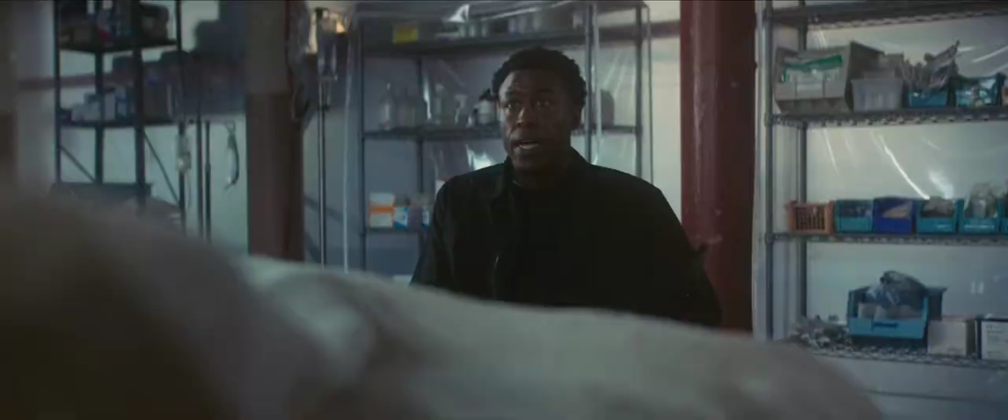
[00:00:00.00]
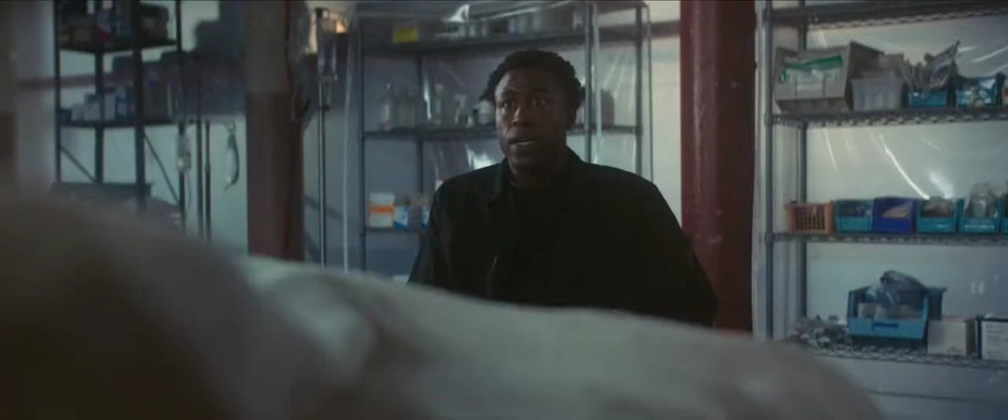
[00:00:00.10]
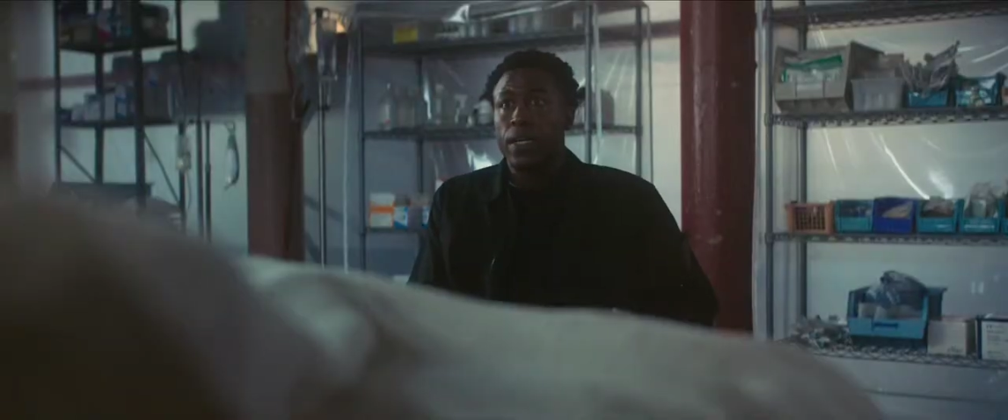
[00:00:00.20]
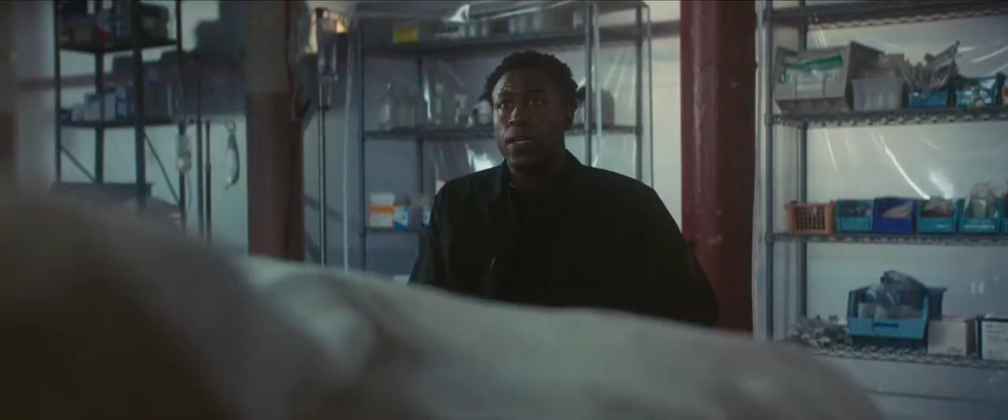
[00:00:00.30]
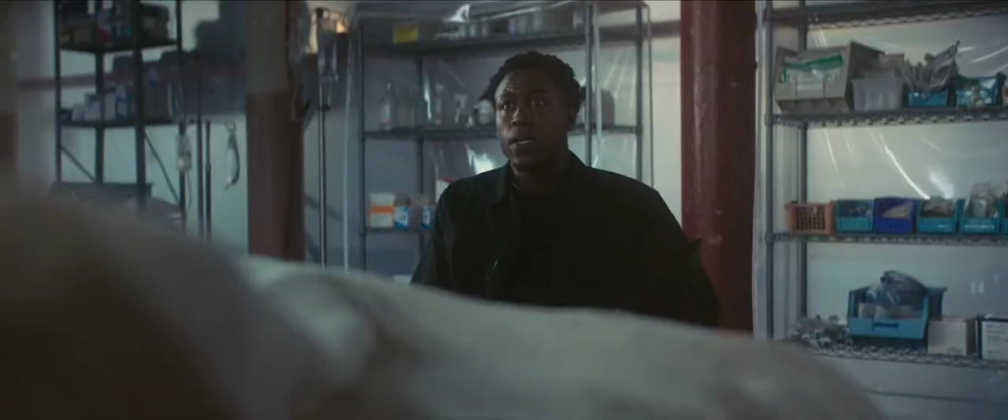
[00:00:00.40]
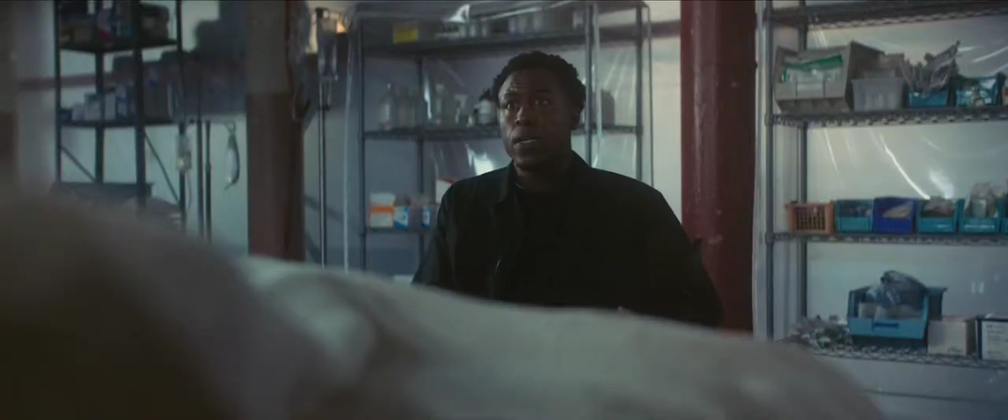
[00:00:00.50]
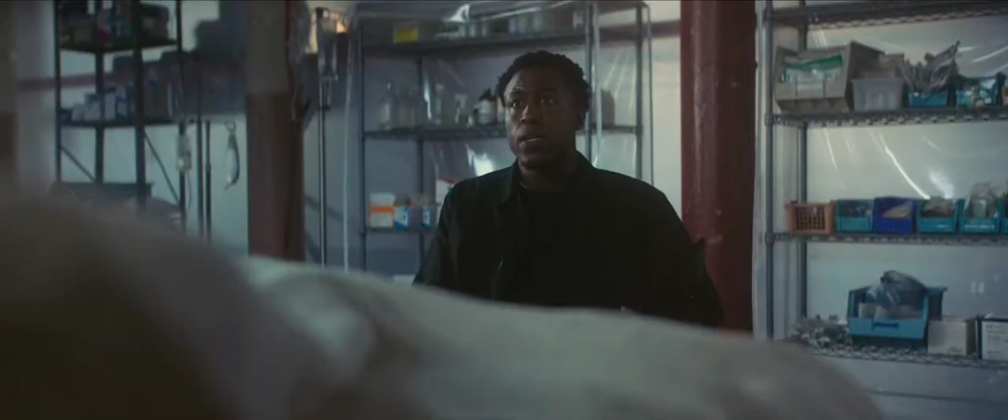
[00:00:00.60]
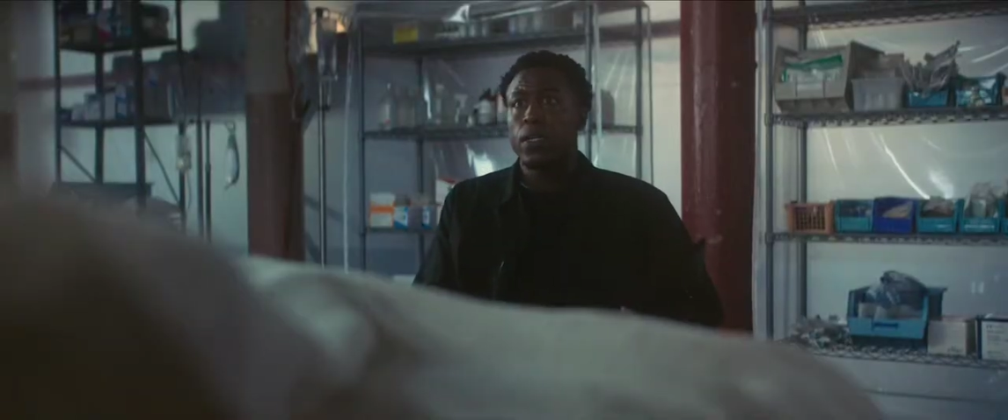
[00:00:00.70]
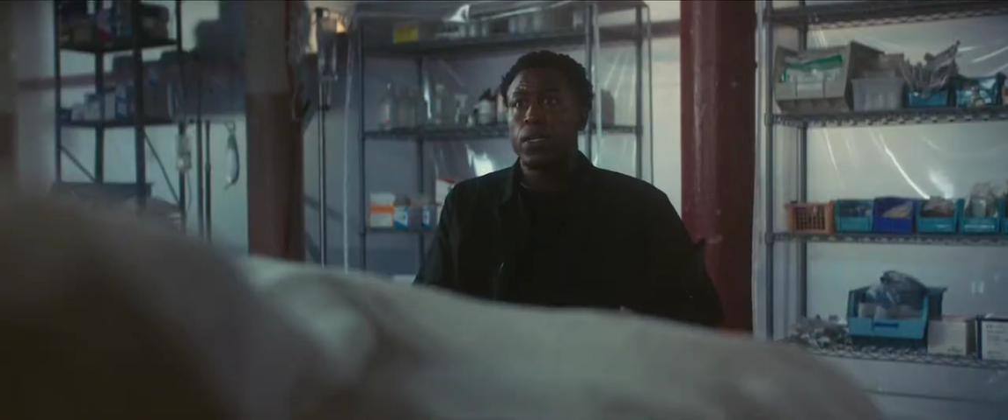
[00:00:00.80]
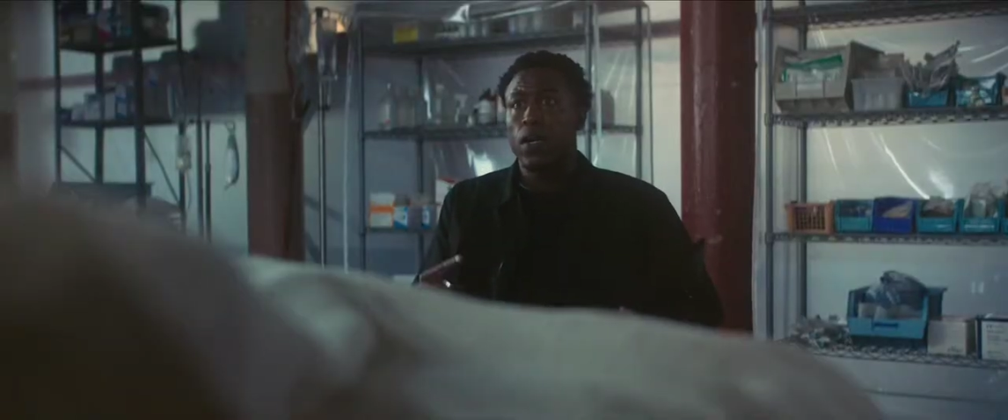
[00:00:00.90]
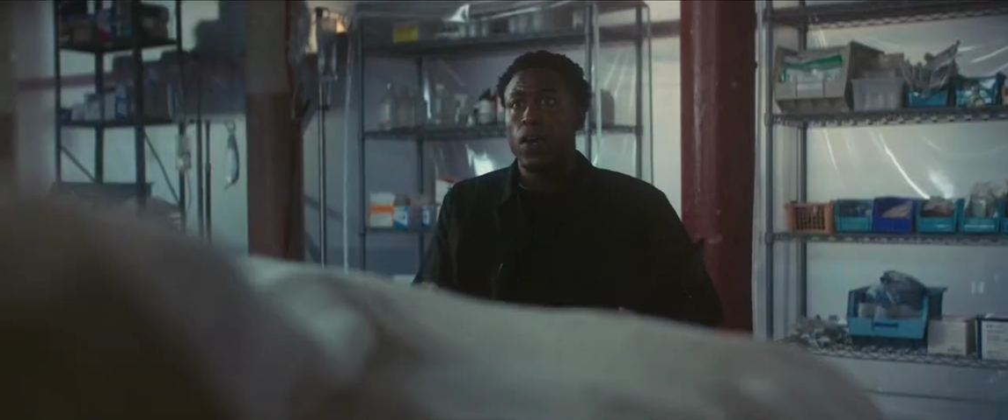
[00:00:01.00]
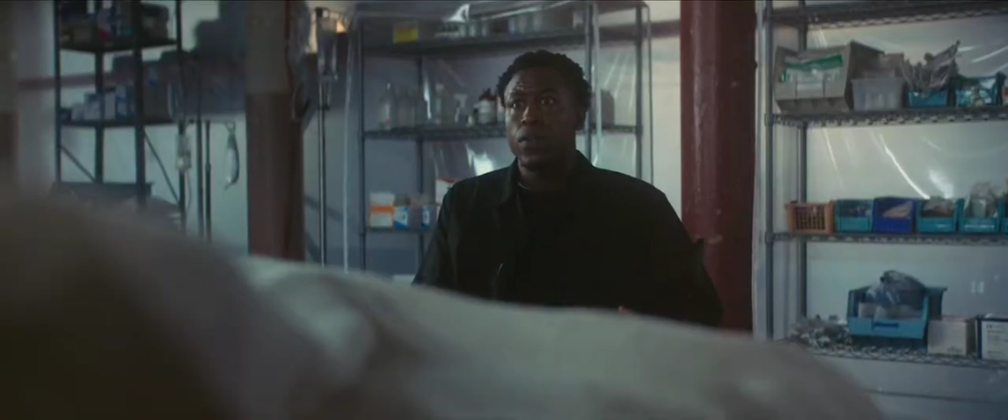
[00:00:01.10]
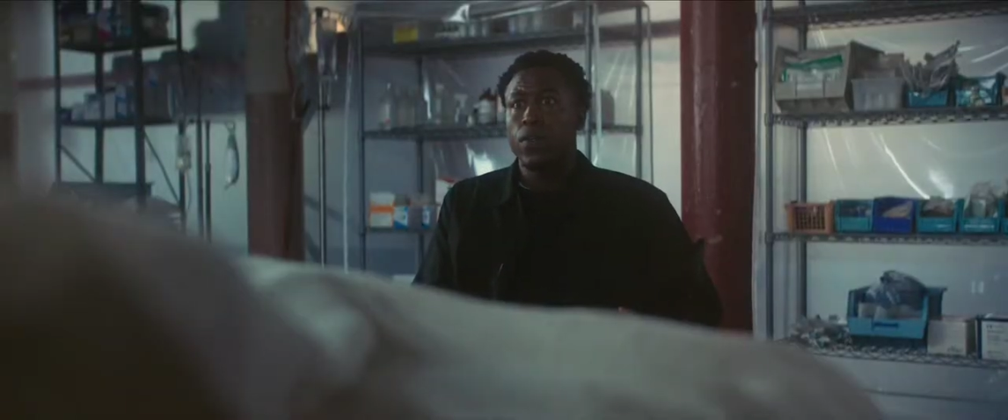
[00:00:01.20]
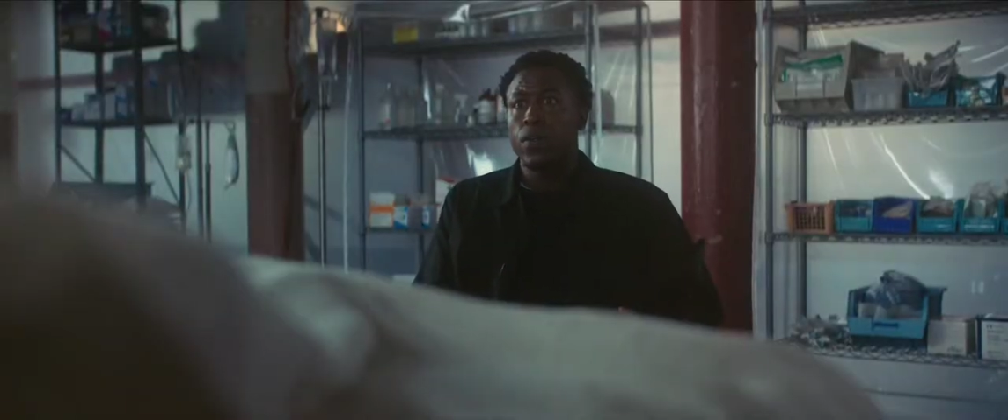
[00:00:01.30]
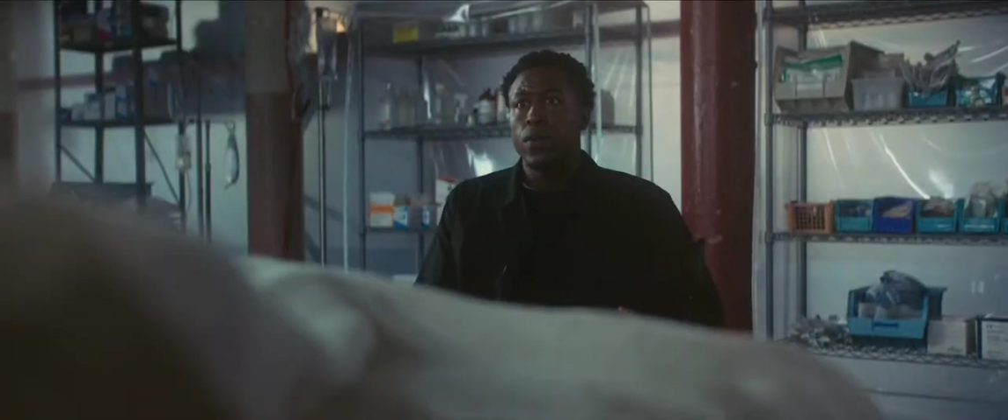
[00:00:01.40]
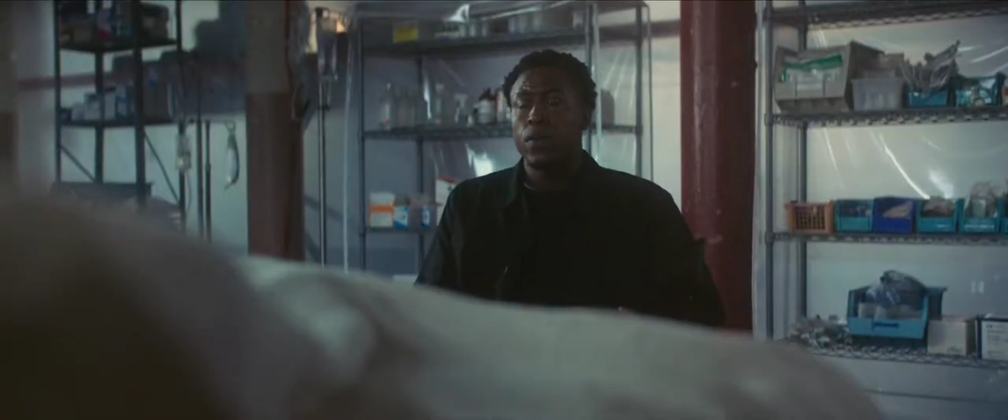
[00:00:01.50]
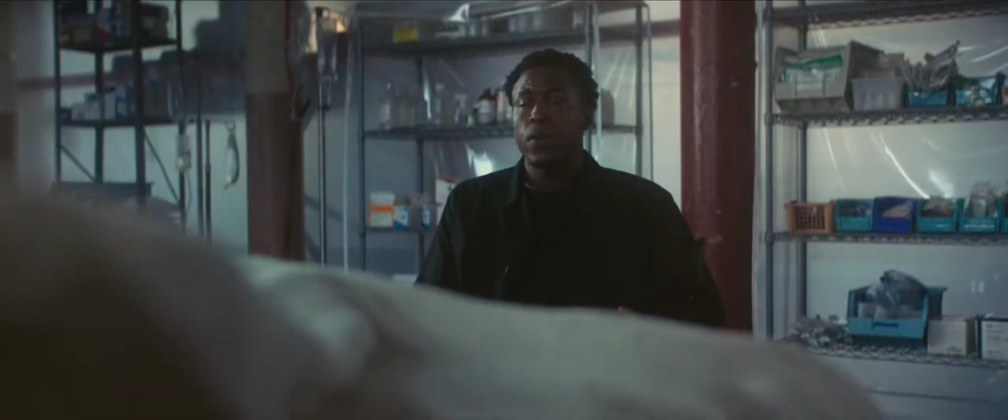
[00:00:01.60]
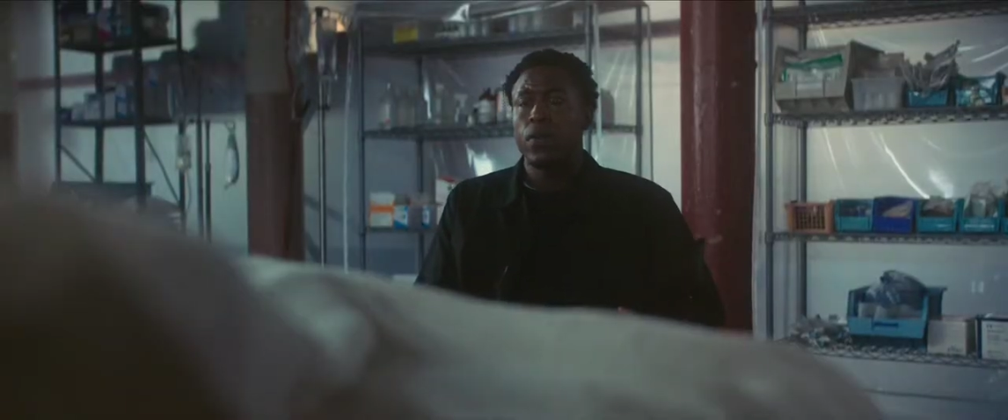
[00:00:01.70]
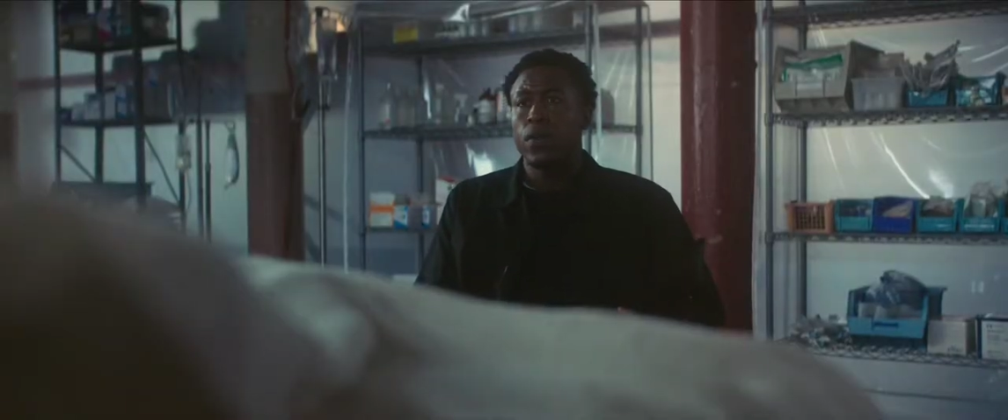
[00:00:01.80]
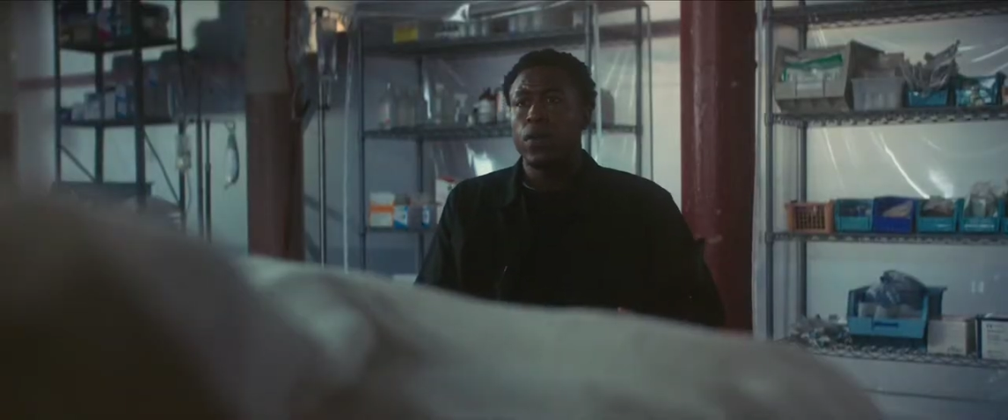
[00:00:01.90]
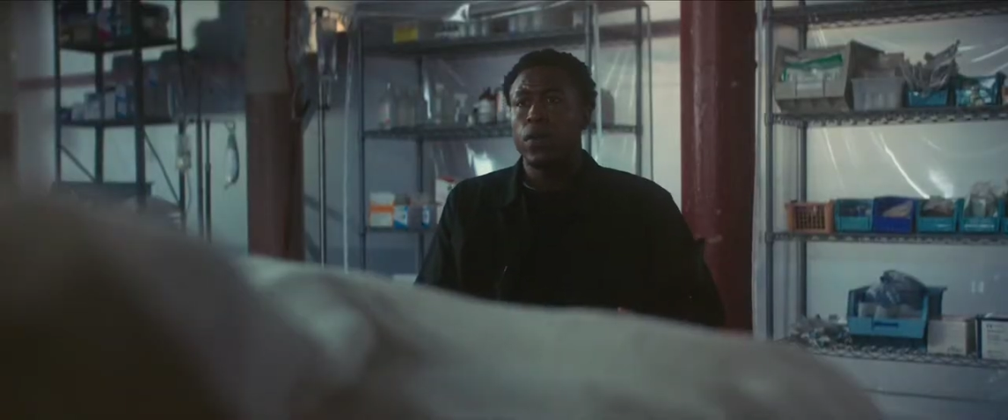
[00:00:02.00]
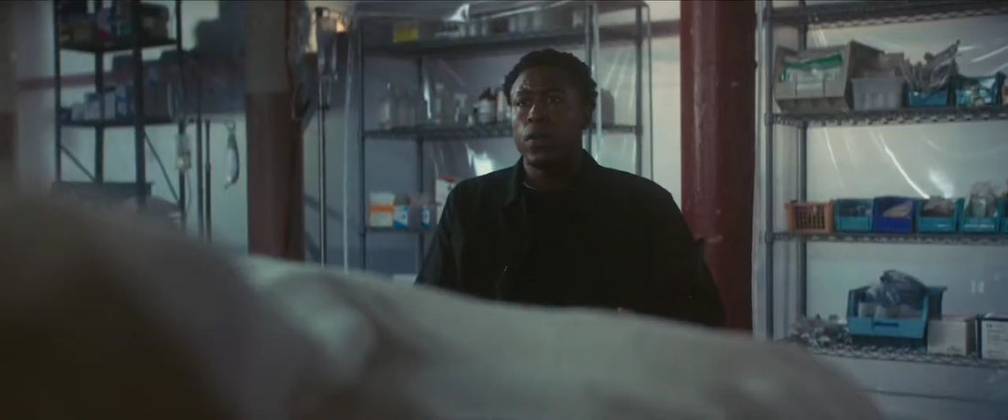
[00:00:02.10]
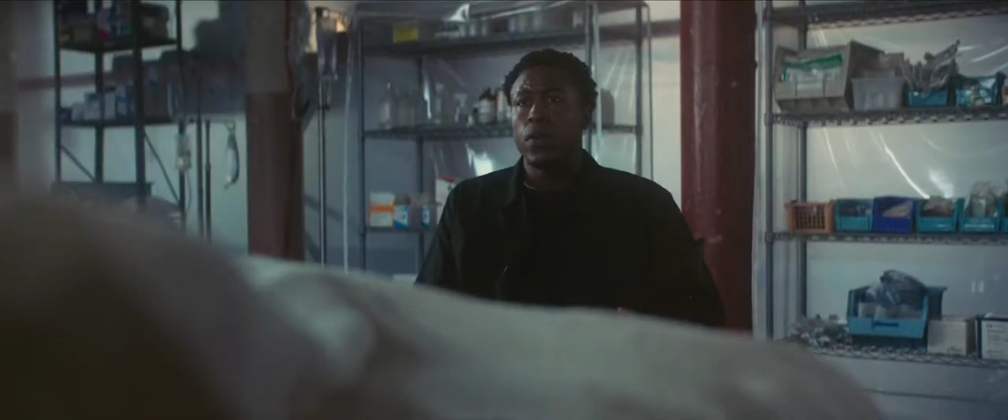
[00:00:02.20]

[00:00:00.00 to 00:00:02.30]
this the officer says angrily that no such